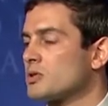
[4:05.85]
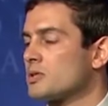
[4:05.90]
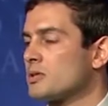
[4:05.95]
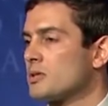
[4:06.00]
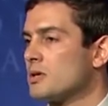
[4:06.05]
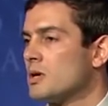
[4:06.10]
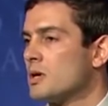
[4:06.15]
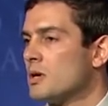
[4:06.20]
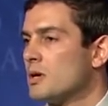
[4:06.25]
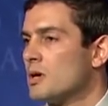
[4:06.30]

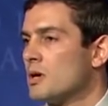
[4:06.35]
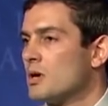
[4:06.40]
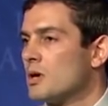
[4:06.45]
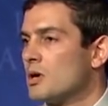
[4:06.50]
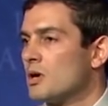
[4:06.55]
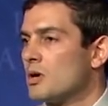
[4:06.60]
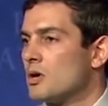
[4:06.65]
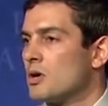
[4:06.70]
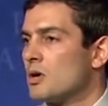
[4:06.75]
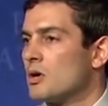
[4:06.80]
person,
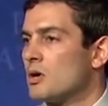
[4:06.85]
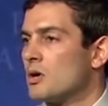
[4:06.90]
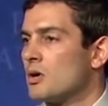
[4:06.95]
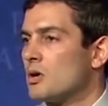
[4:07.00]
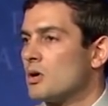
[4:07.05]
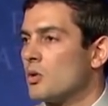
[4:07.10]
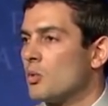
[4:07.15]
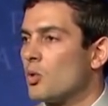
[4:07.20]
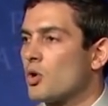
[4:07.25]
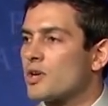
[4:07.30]

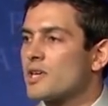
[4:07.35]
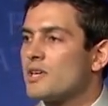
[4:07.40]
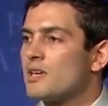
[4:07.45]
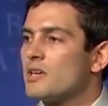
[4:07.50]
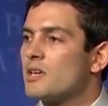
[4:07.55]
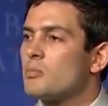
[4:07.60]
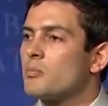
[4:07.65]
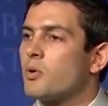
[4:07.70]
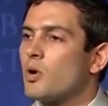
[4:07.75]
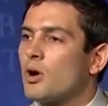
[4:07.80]

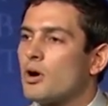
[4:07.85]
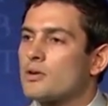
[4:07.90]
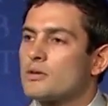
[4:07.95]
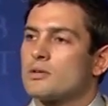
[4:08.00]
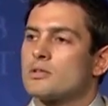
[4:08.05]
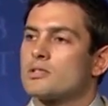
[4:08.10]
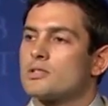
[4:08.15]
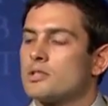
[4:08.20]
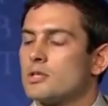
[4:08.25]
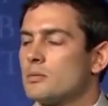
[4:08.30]
working in
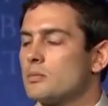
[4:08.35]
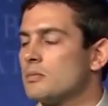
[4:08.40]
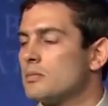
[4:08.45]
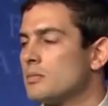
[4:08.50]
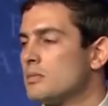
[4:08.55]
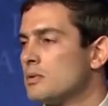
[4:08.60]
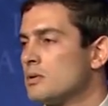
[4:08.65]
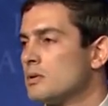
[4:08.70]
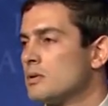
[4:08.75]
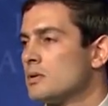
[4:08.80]
partnership
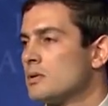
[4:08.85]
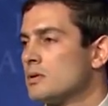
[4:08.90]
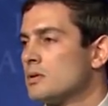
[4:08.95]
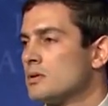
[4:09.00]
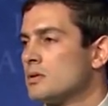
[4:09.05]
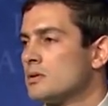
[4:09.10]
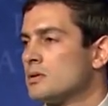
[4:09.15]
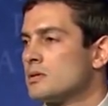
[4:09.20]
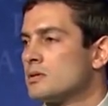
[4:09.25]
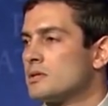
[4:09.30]

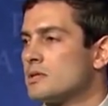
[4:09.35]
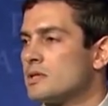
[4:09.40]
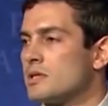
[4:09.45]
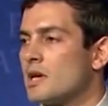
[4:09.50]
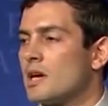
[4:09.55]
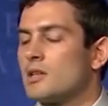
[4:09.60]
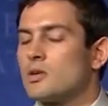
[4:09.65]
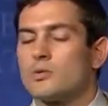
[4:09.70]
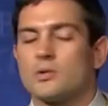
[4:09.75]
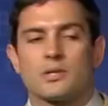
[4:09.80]

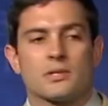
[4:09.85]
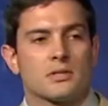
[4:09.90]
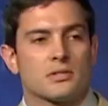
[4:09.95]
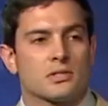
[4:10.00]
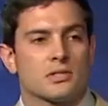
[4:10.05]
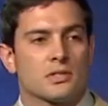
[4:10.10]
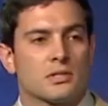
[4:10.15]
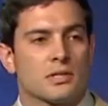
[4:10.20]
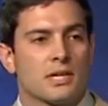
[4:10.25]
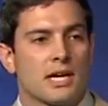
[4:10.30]
together with
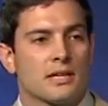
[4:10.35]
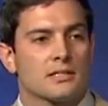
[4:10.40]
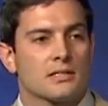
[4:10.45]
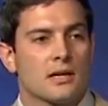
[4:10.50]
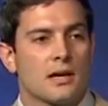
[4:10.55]
concerned